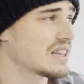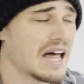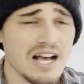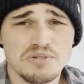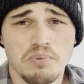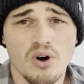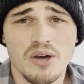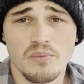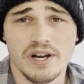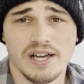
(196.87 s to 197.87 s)
Last
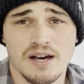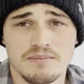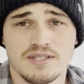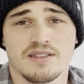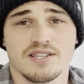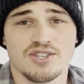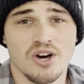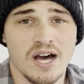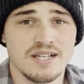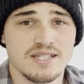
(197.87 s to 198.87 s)
point, when it comes to the
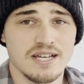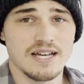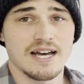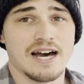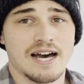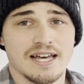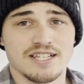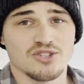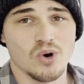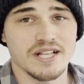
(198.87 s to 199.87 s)
size,
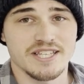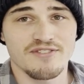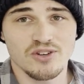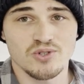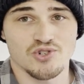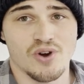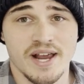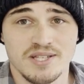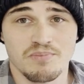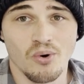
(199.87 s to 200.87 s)
it's quite difficult
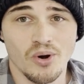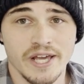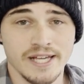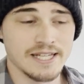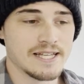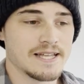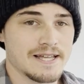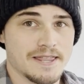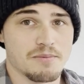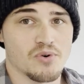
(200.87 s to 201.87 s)
transporting
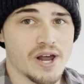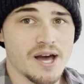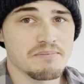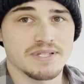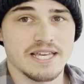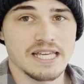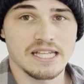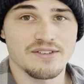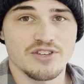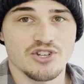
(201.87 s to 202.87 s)
them around,
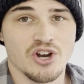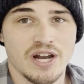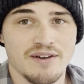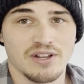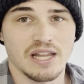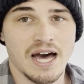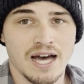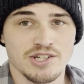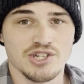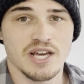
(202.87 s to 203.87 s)
particularly if you don't have a
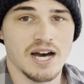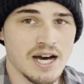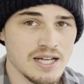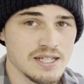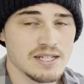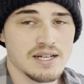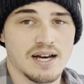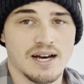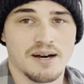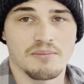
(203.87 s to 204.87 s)
large car.
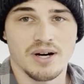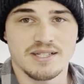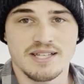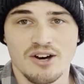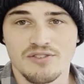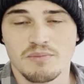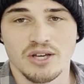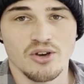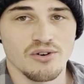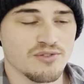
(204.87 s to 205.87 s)
Myself and
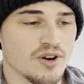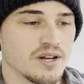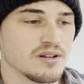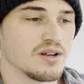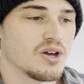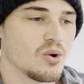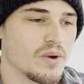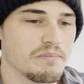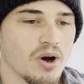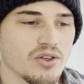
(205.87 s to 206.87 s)
my girlfriend,
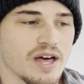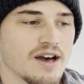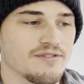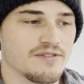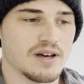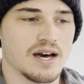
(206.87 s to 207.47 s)
we both have